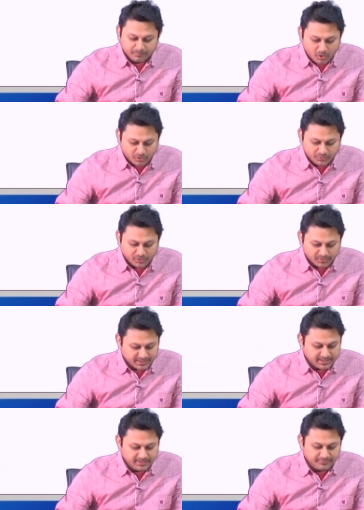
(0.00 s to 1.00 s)
plot we
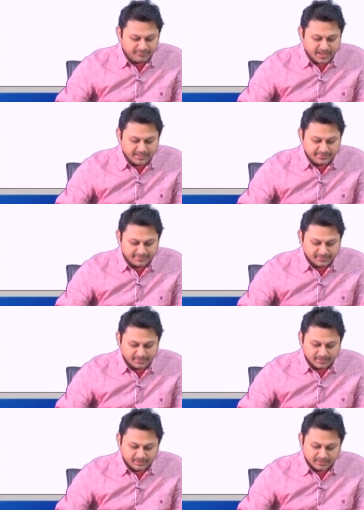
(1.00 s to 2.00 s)
already find
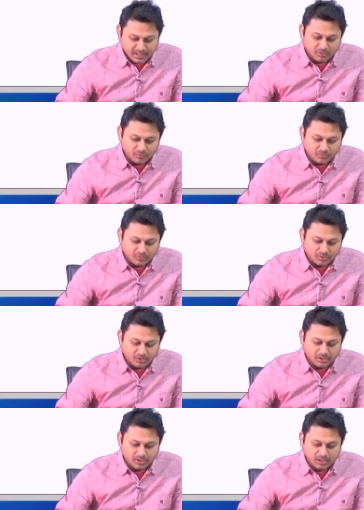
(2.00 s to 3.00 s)
now,
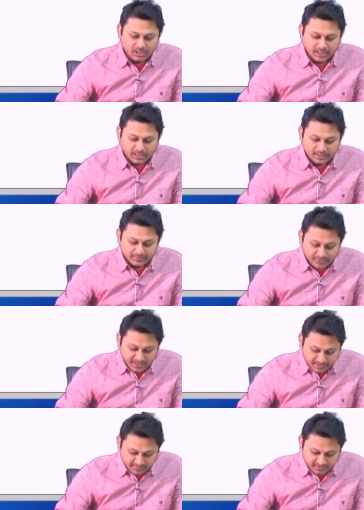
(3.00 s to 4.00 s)
uh, if
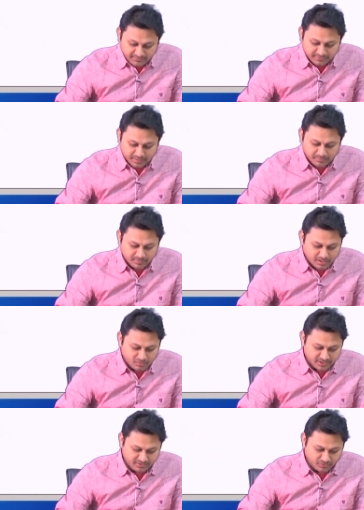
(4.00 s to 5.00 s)
I if
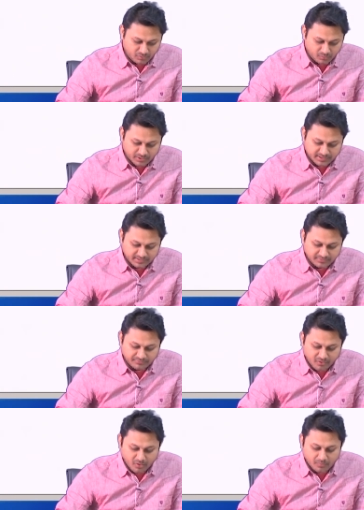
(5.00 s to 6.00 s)
somehow I know what is the
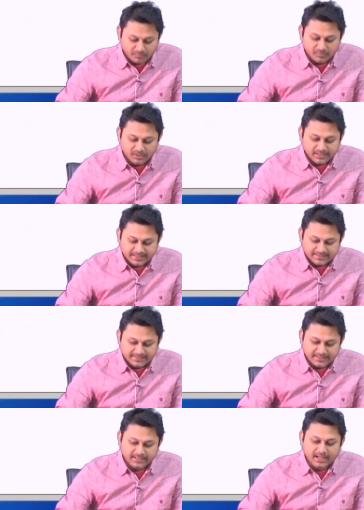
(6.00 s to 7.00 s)
form,
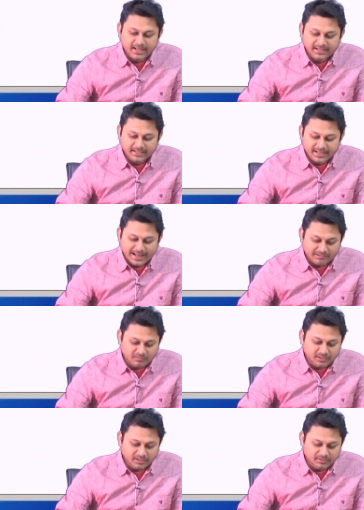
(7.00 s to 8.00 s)
then I can
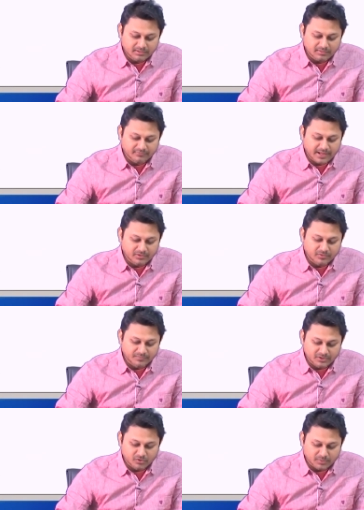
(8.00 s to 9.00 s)
calculate the value
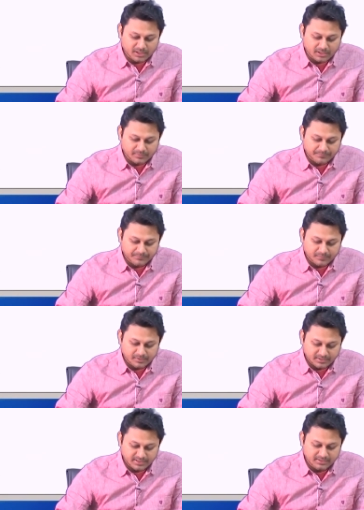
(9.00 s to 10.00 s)
of d omega
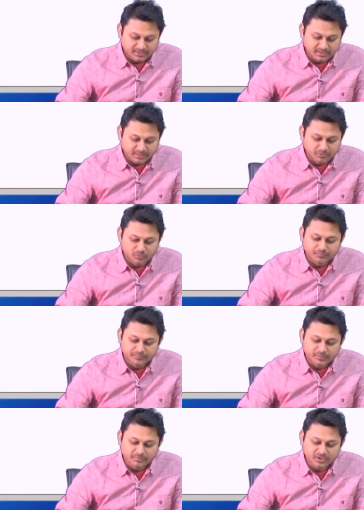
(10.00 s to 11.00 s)
dw
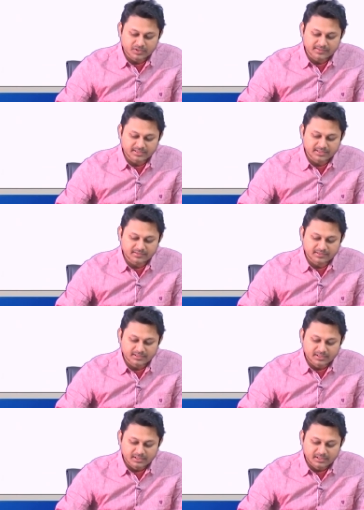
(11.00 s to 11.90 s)
because it is